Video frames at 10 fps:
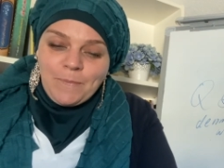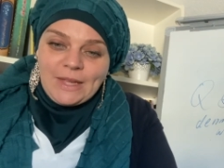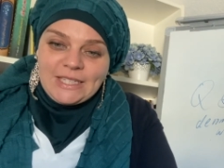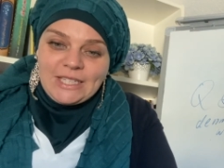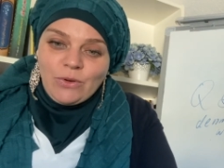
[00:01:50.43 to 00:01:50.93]

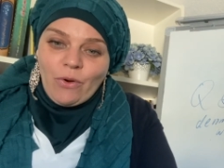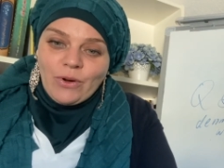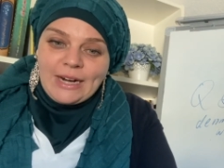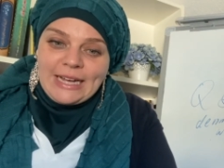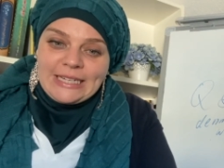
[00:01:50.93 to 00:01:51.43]
as you
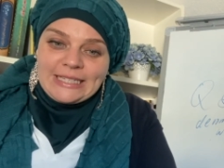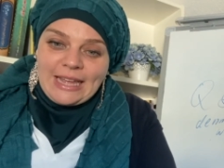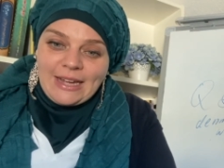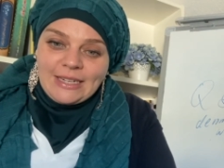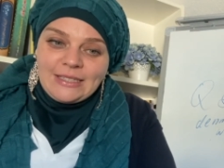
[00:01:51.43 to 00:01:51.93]
organize
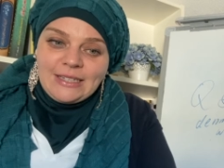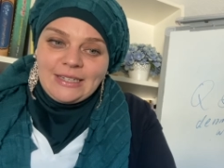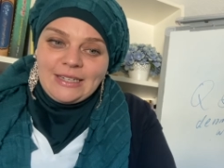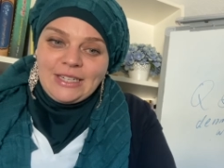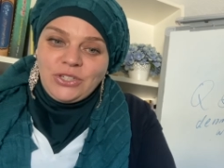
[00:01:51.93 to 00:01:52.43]
that,
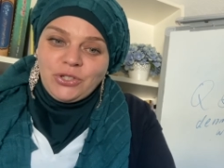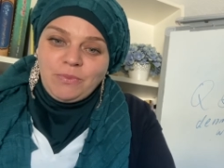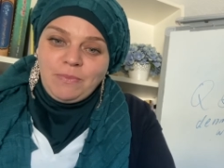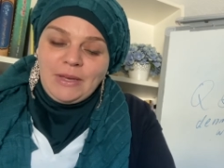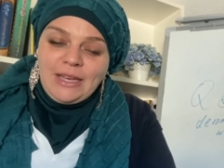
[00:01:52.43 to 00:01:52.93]
it
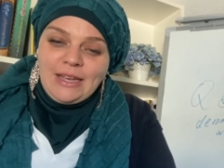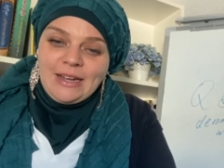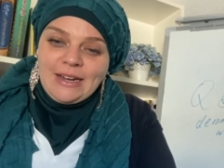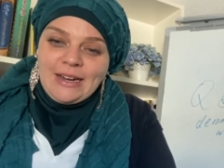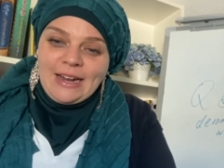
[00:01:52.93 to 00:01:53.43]
should
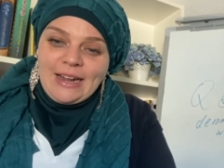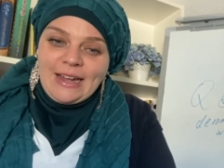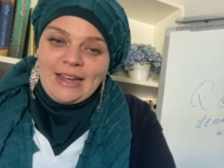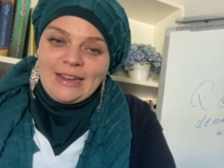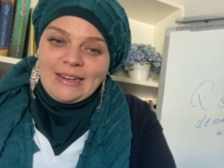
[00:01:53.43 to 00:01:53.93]
be
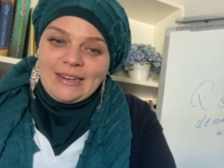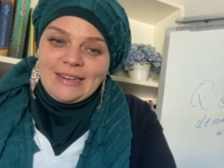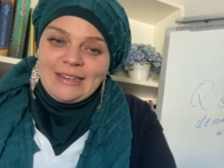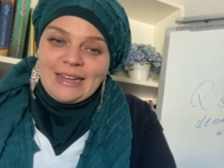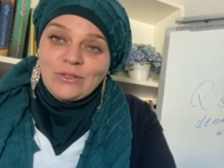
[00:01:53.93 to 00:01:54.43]

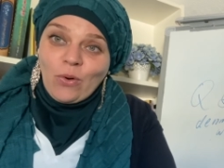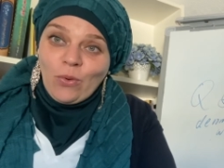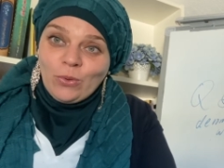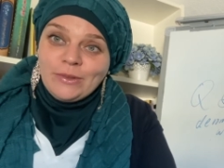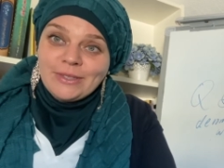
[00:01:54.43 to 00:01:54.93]
not
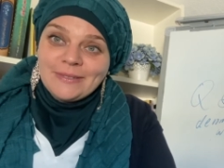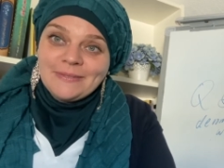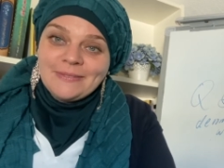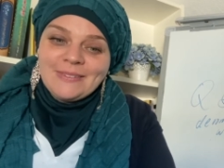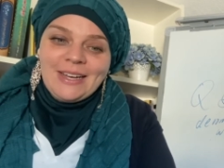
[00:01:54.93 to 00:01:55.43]
old.
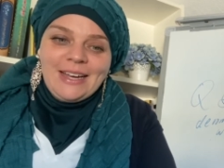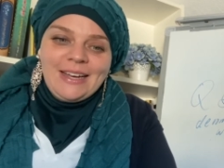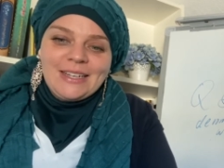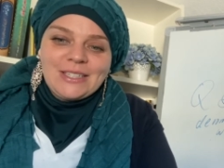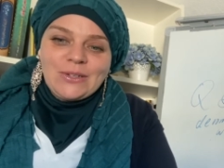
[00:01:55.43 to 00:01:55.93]

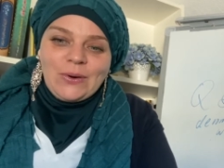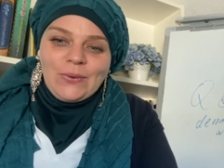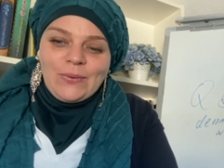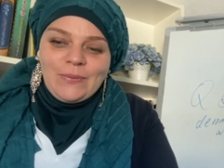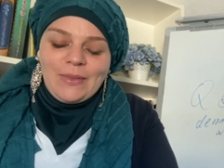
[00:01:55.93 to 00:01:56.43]

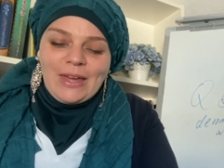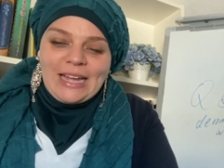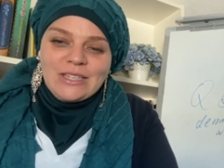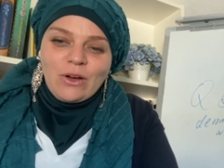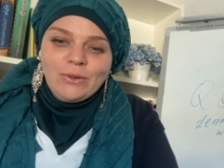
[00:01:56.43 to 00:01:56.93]
So
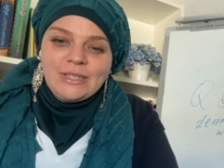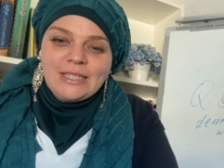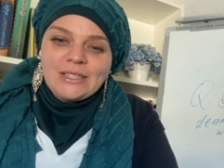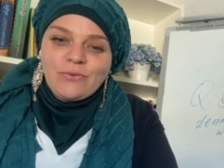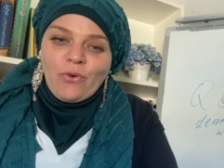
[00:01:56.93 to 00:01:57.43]
at the
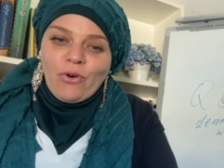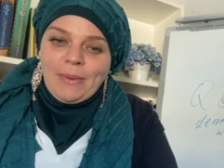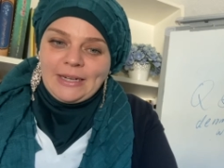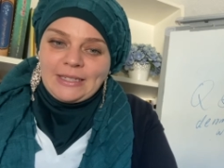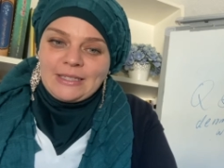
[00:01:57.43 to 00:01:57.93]
oldest 4
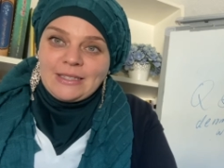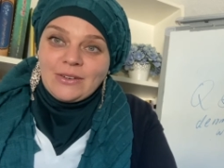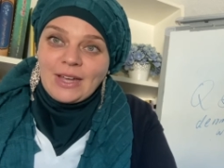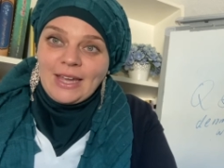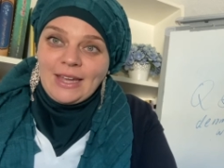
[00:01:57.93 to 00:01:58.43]
months,
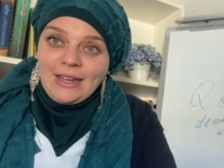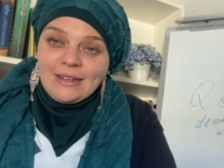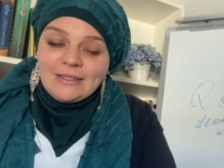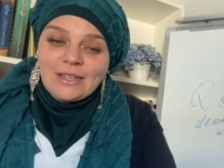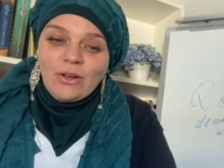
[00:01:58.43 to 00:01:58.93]
okay?
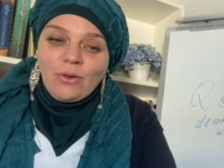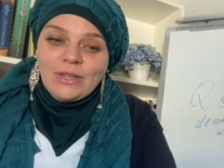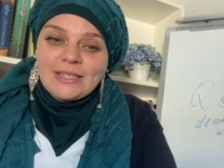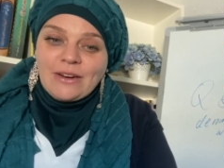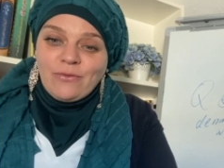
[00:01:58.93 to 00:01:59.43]
Not
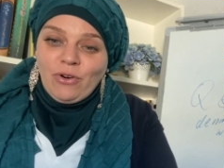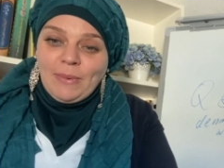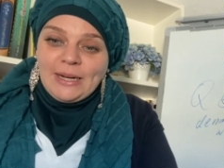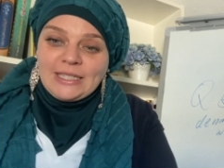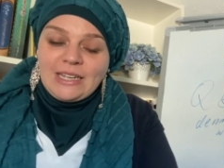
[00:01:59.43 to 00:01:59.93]
older than 4
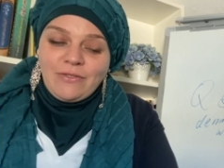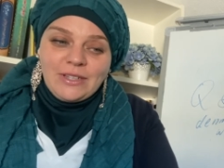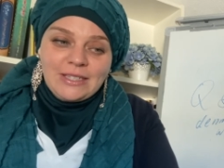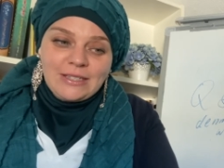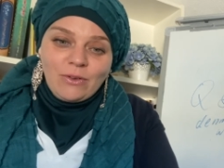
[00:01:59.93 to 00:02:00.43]
months. If
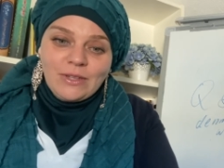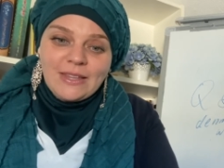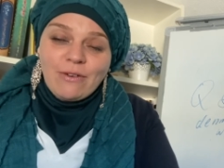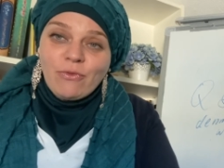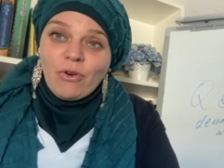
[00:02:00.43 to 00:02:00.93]
it's older
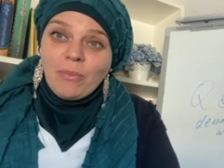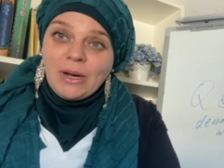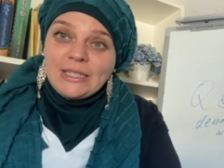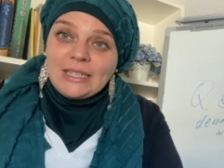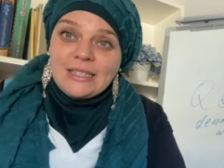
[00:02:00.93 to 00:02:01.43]
than 4
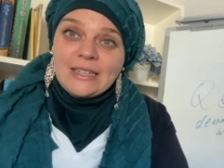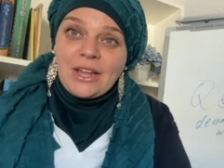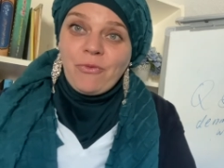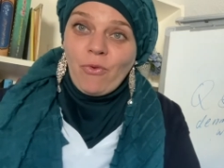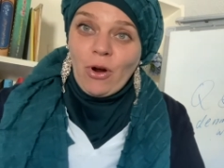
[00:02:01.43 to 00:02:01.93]
months, it's
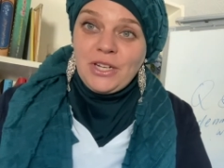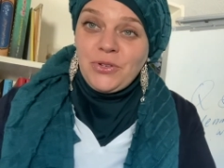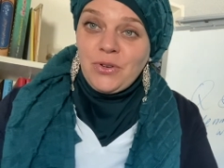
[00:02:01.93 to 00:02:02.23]
not valid to